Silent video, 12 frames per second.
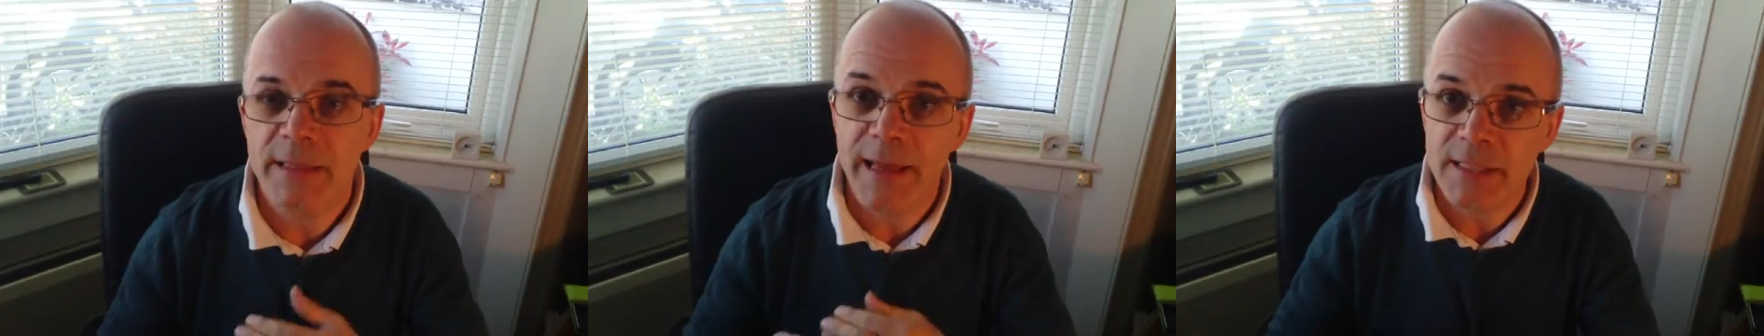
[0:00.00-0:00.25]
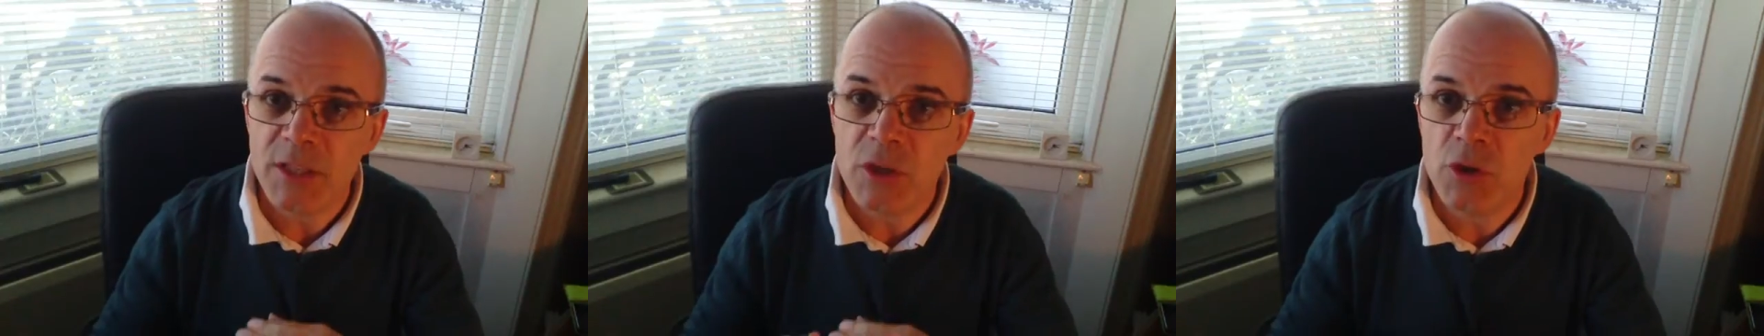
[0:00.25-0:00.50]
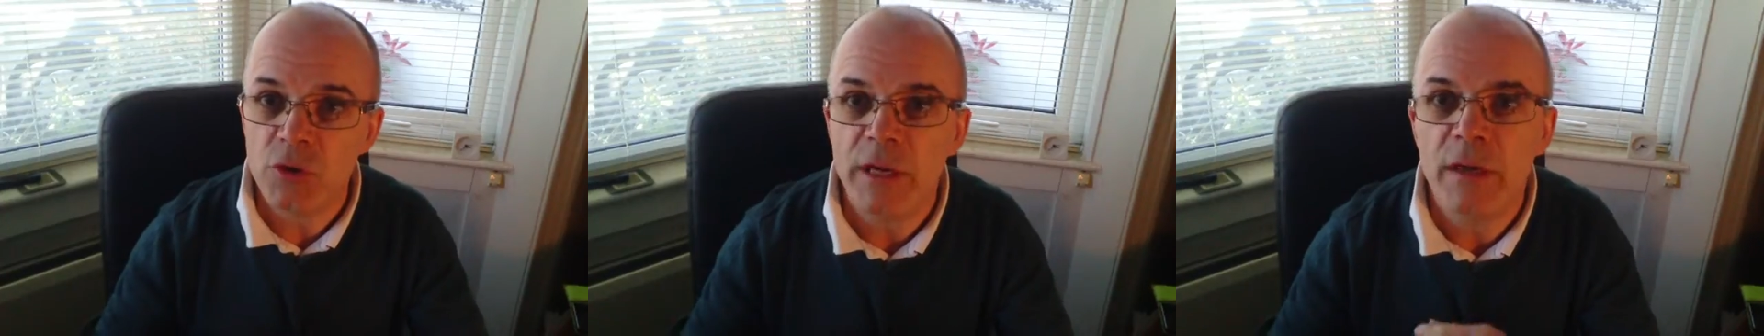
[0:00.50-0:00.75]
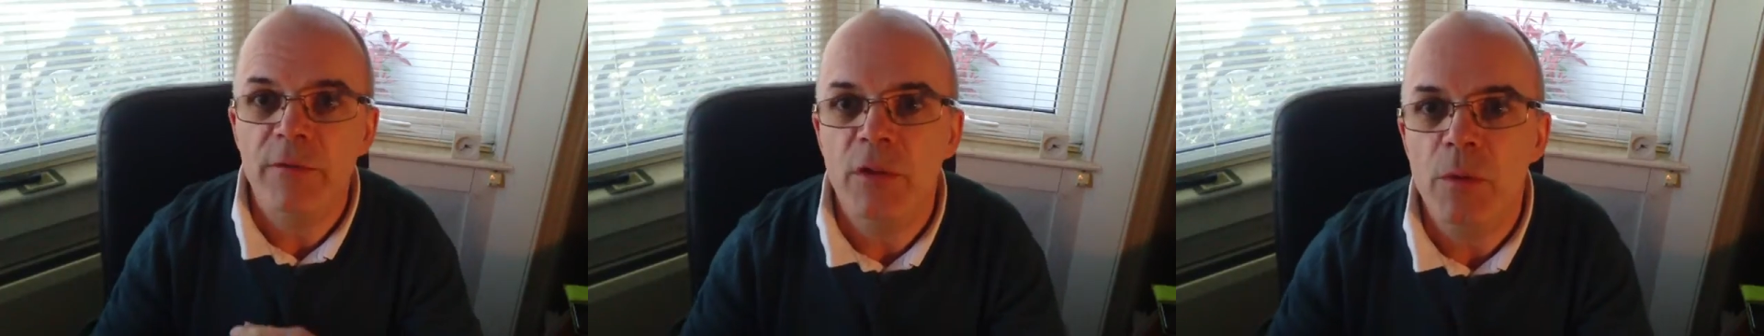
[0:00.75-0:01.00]
That's the
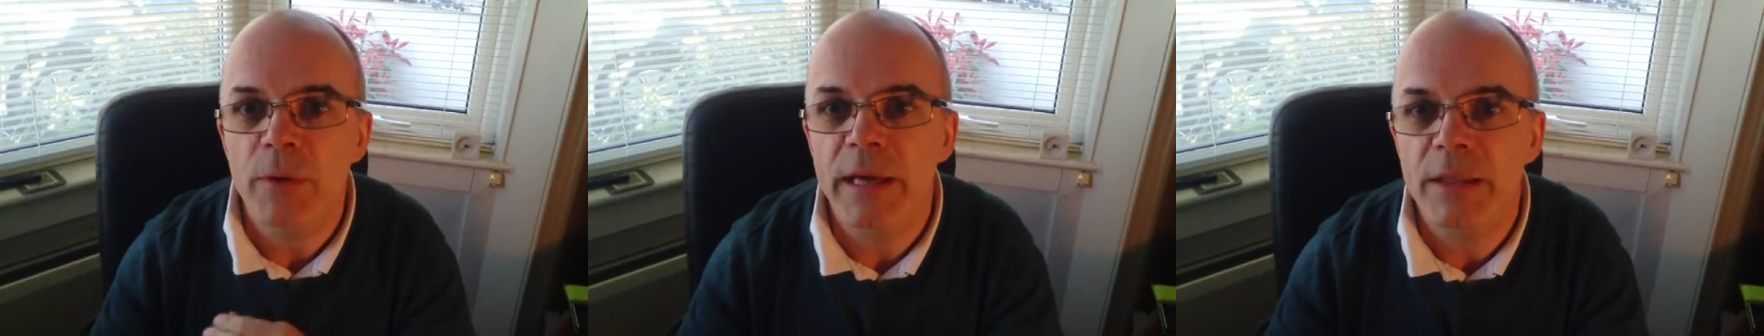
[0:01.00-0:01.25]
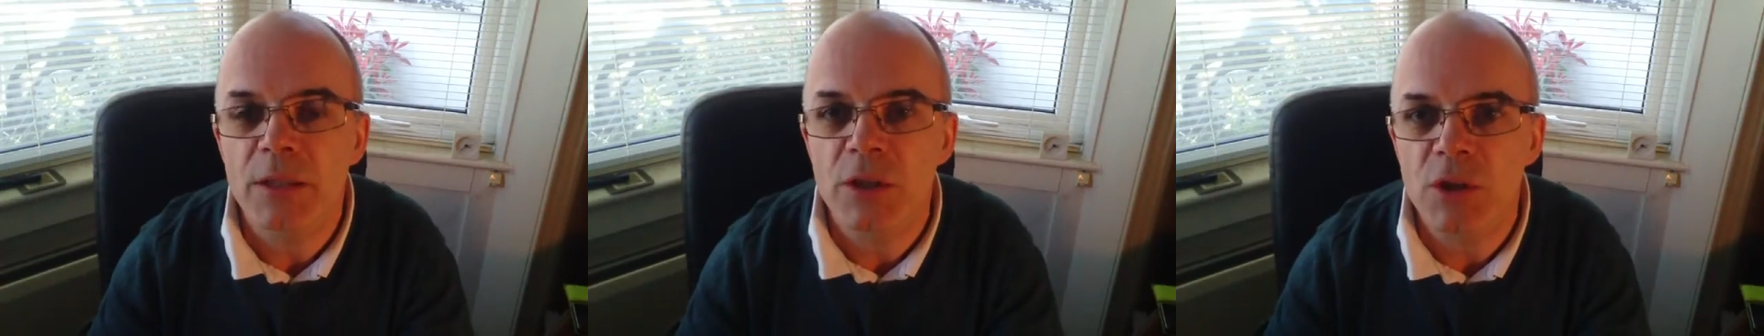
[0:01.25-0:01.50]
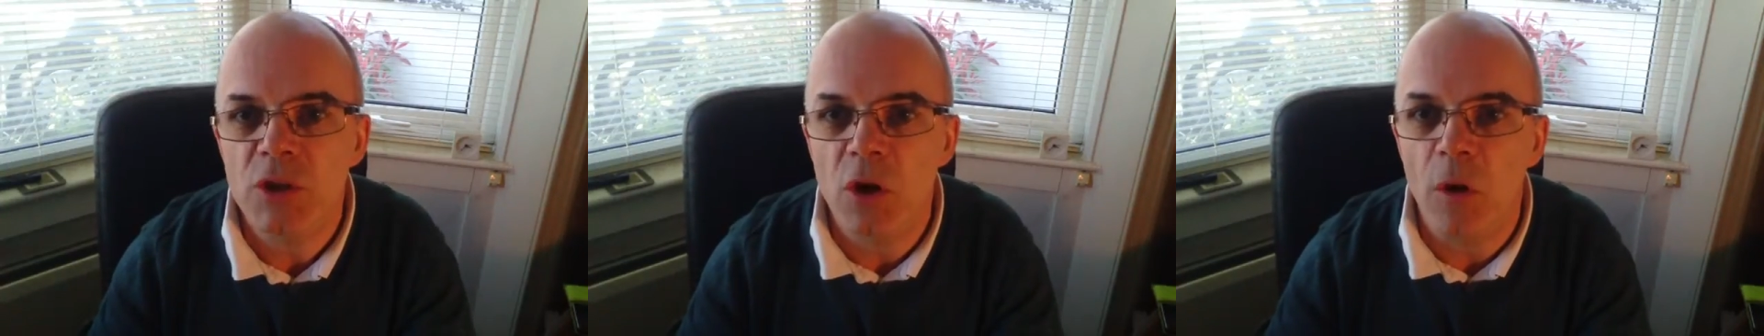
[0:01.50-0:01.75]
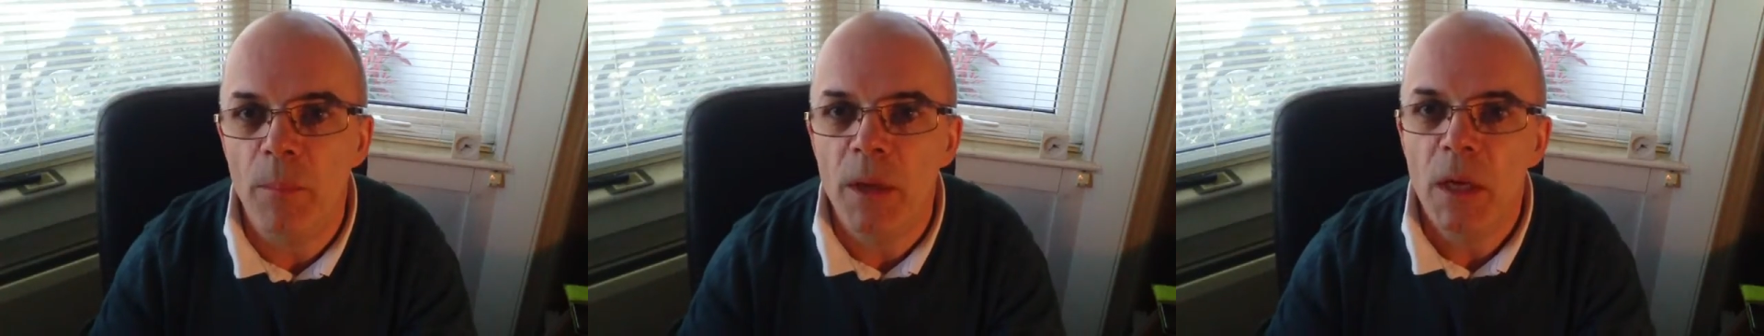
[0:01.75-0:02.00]
trigger for the breath to
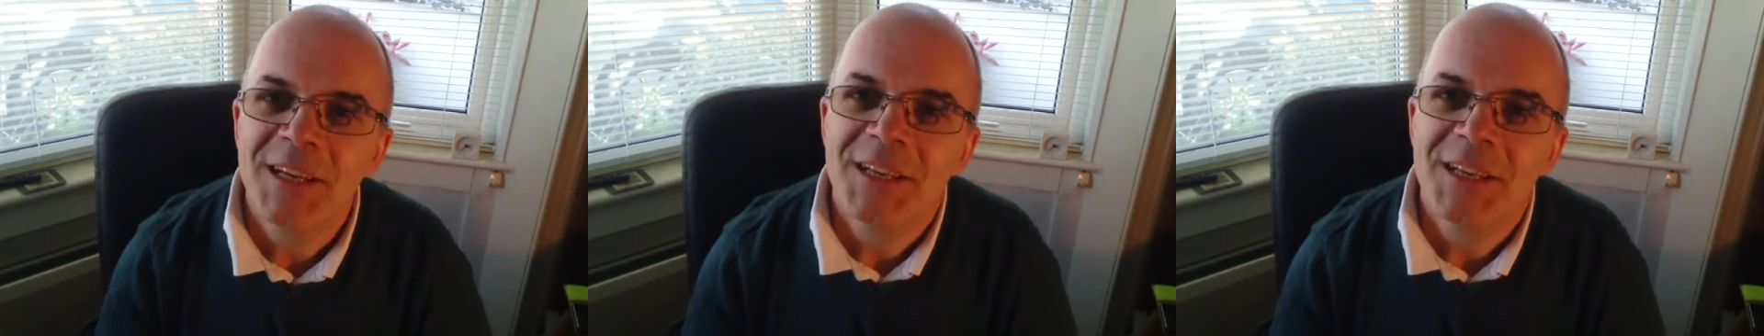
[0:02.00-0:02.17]
stop.